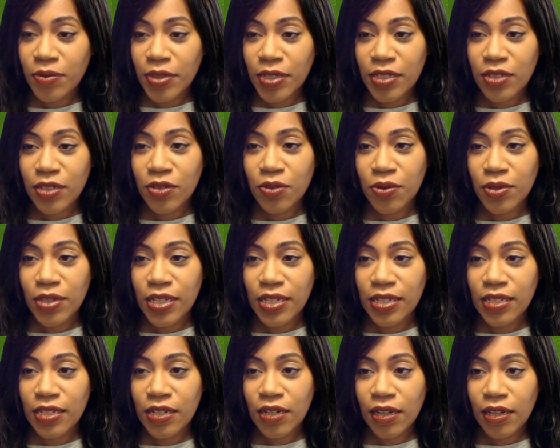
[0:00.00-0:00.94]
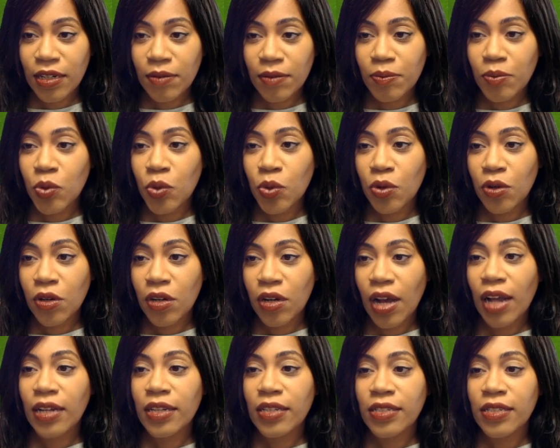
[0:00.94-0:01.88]
We saw these in like more
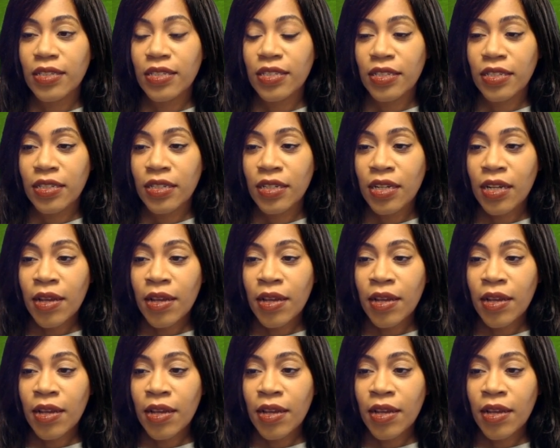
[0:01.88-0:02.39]
colours than,